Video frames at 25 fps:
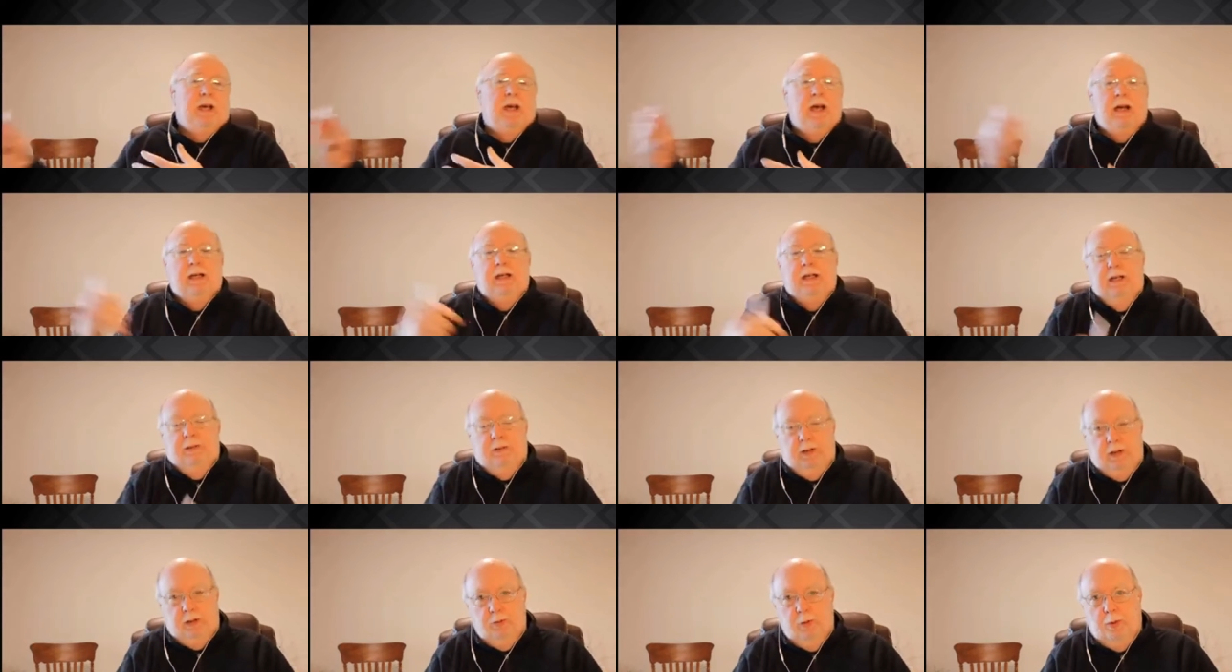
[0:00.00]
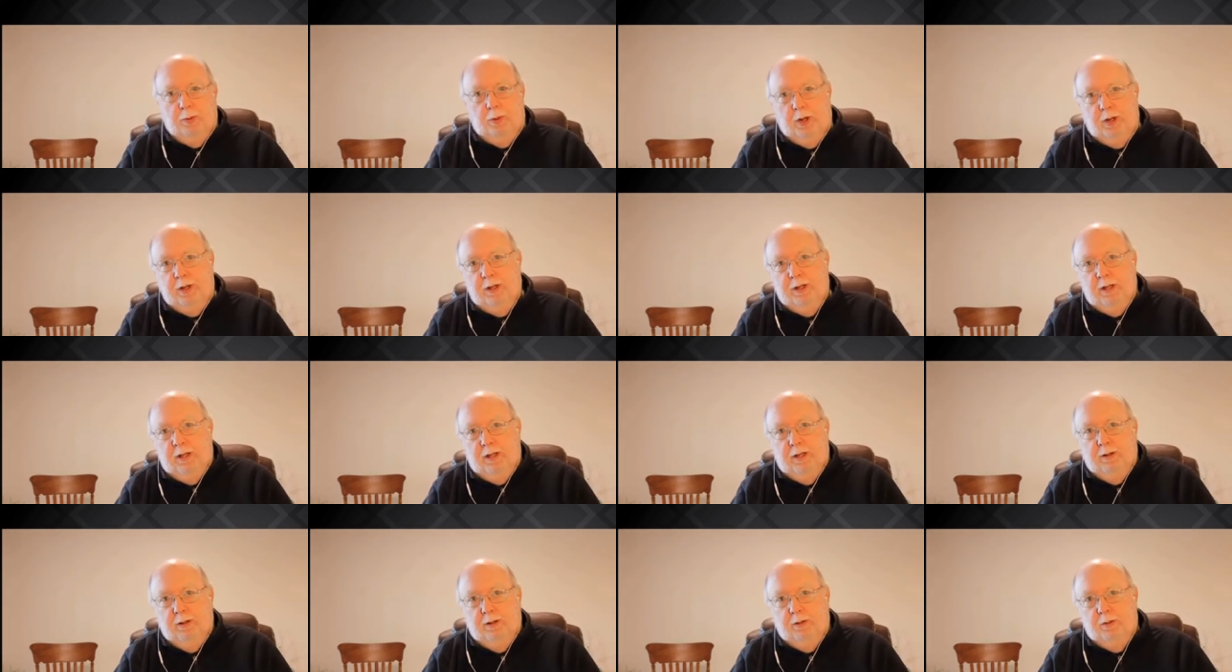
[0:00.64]
activity will put it
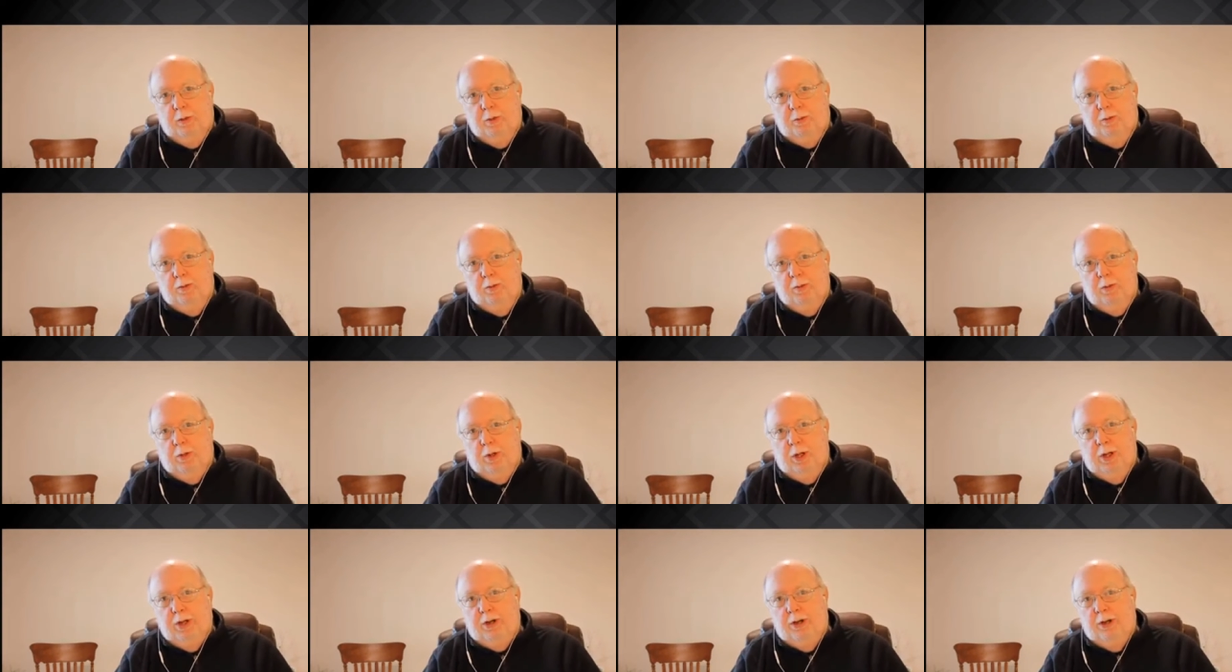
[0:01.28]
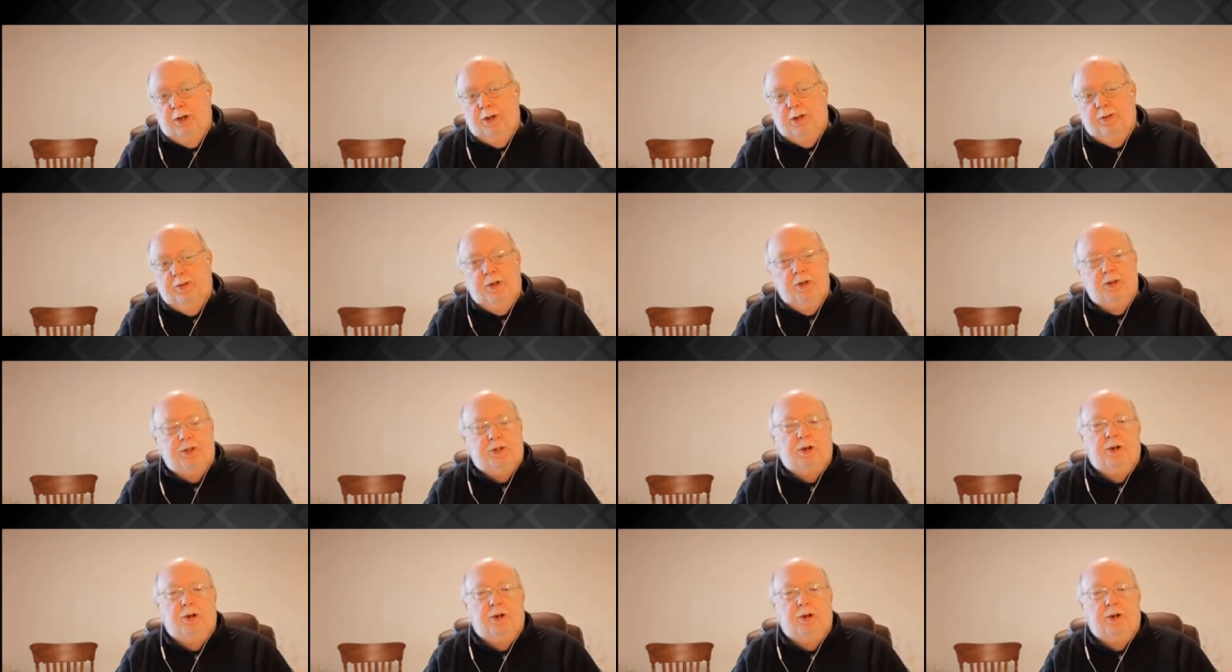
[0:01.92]
in the, will, will occur in the future.